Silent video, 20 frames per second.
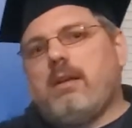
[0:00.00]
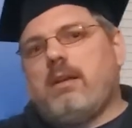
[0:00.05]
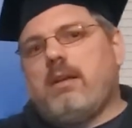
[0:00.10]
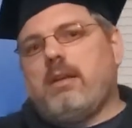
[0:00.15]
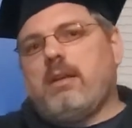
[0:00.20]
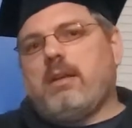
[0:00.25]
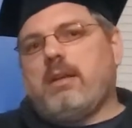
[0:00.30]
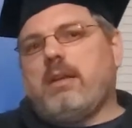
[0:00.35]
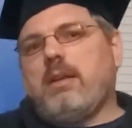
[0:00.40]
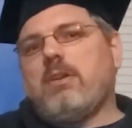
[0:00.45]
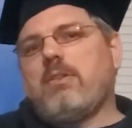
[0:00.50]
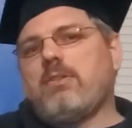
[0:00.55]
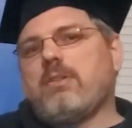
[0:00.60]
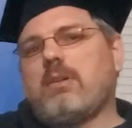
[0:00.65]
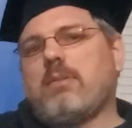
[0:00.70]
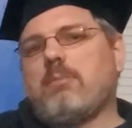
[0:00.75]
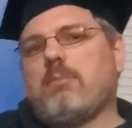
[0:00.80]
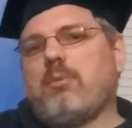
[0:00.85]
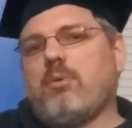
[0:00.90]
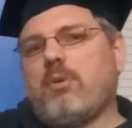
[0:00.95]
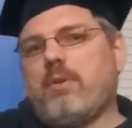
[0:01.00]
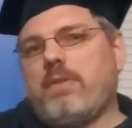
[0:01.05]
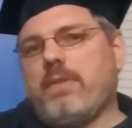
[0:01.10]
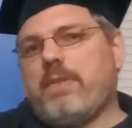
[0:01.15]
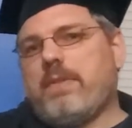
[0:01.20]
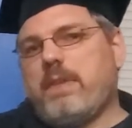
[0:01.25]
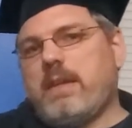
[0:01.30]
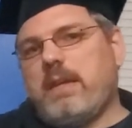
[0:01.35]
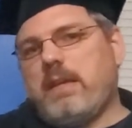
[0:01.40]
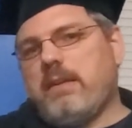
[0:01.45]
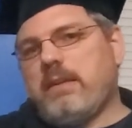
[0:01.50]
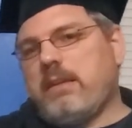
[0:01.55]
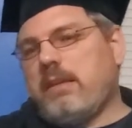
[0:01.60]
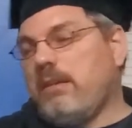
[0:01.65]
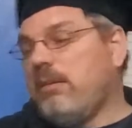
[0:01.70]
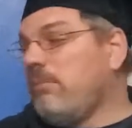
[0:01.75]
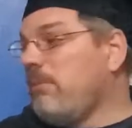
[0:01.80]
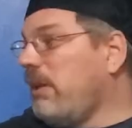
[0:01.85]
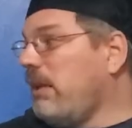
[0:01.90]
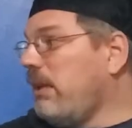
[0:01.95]
Now here's an important thing that
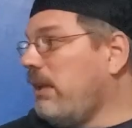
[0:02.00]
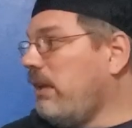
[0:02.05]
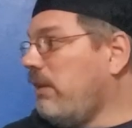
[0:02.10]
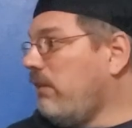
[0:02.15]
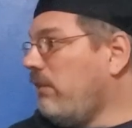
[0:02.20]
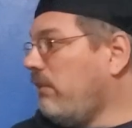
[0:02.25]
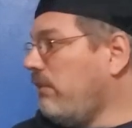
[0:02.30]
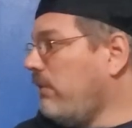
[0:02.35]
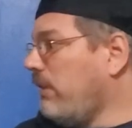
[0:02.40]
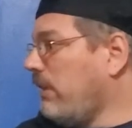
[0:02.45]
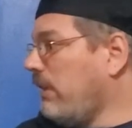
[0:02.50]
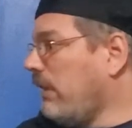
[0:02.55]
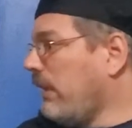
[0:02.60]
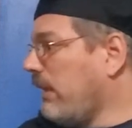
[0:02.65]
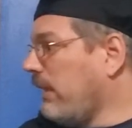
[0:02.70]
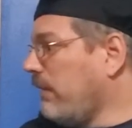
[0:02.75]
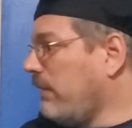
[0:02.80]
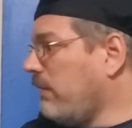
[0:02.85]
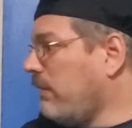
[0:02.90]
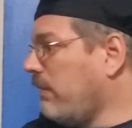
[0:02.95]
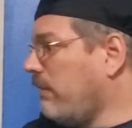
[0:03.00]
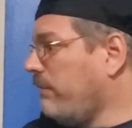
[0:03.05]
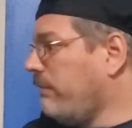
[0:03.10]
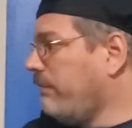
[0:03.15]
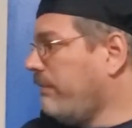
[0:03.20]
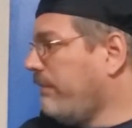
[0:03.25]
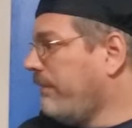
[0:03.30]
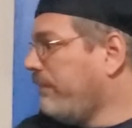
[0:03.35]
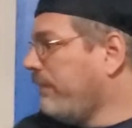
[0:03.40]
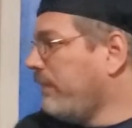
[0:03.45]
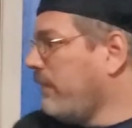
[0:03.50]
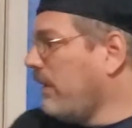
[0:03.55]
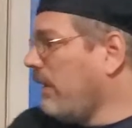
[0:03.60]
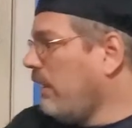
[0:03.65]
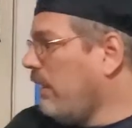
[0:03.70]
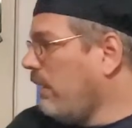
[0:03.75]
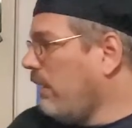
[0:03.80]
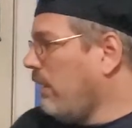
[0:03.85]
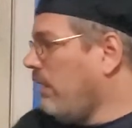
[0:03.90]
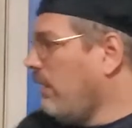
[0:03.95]
you may not realize.
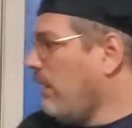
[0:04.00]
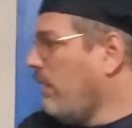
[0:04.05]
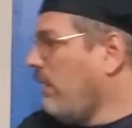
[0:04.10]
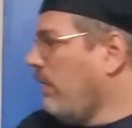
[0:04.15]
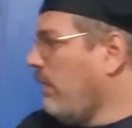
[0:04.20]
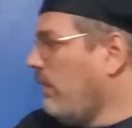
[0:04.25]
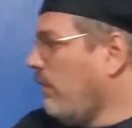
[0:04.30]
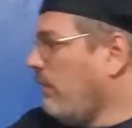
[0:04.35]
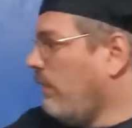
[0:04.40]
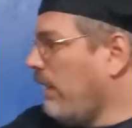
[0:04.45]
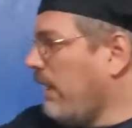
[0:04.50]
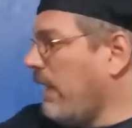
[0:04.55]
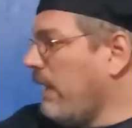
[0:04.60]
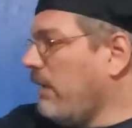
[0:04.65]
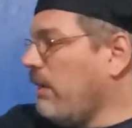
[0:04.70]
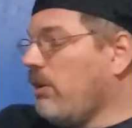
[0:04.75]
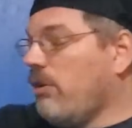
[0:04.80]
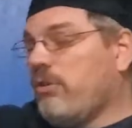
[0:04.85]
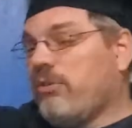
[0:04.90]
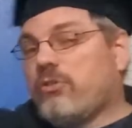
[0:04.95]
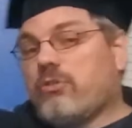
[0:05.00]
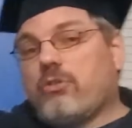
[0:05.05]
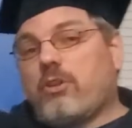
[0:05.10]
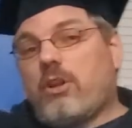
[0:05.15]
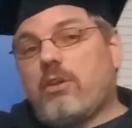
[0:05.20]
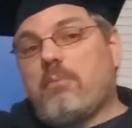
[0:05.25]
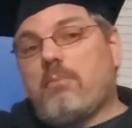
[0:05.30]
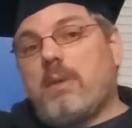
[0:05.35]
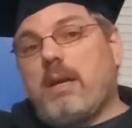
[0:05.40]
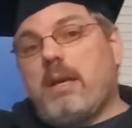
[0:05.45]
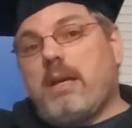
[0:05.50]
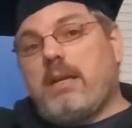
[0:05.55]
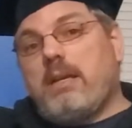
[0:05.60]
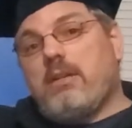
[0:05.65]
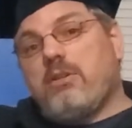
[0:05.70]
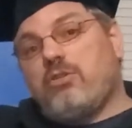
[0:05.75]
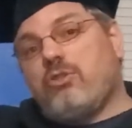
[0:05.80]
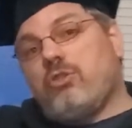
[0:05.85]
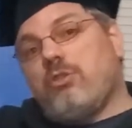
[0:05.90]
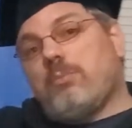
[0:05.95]
When I go to start my
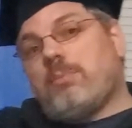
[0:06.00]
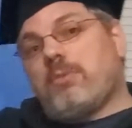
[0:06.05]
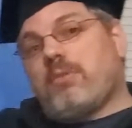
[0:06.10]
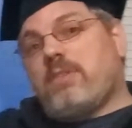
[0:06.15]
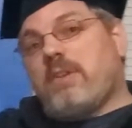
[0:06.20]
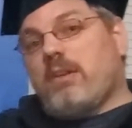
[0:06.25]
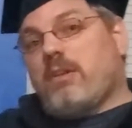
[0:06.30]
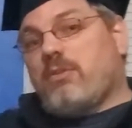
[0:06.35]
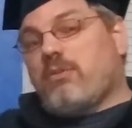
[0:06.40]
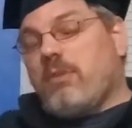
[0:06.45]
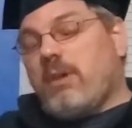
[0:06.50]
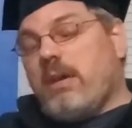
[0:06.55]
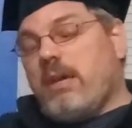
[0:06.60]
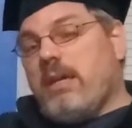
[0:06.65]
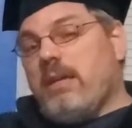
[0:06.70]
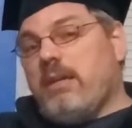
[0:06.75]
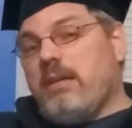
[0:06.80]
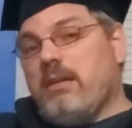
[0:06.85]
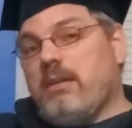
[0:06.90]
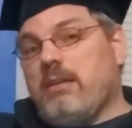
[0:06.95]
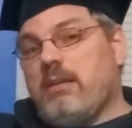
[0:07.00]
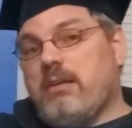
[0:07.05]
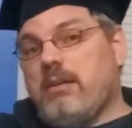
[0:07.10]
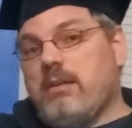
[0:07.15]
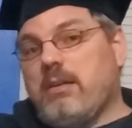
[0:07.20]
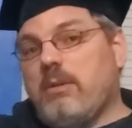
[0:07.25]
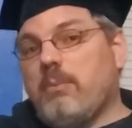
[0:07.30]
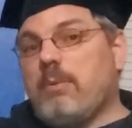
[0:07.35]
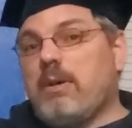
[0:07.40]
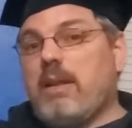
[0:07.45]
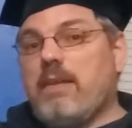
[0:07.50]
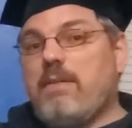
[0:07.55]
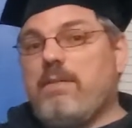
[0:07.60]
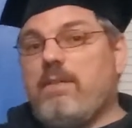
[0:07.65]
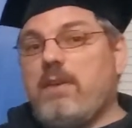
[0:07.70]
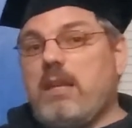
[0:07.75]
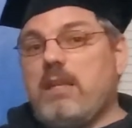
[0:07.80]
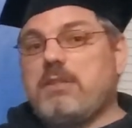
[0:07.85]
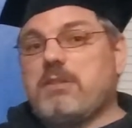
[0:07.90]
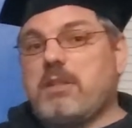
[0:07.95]
2% grade, and when I
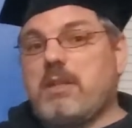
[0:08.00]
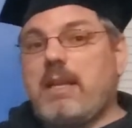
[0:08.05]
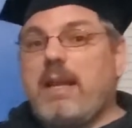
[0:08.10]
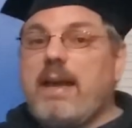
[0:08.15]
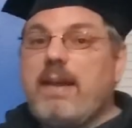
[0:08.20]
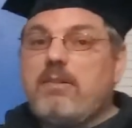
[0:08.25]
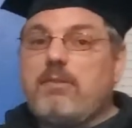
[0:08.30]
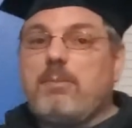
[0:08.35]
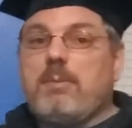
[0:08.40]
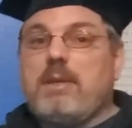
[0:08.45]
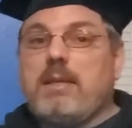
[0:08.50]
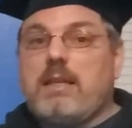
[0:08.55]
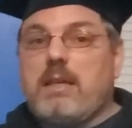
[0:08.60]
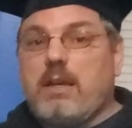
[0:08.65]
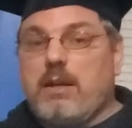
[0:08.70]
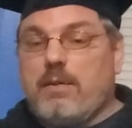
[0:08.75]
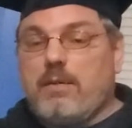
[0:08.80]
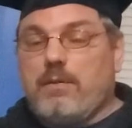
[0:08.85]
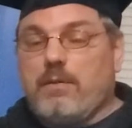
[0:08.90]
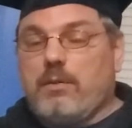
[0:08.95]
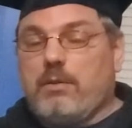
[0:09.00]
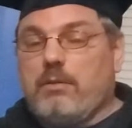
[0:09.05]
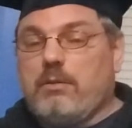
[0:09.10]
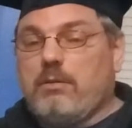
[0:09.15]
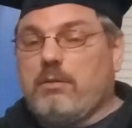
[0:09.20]
finish it, I have to be careful.